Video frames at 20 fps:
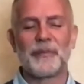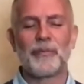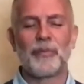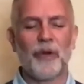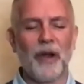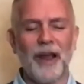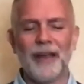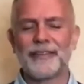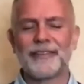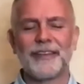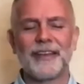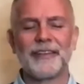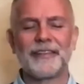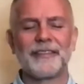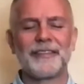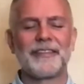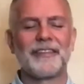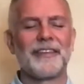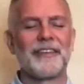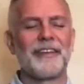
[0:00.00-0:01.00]

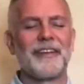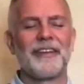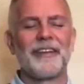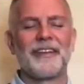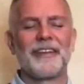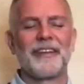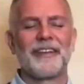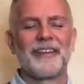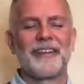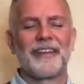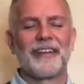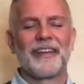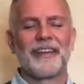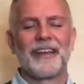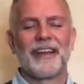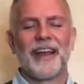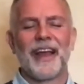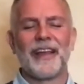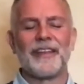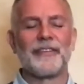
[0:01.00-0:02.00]
process
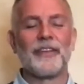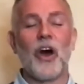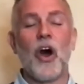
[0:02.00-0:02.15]
has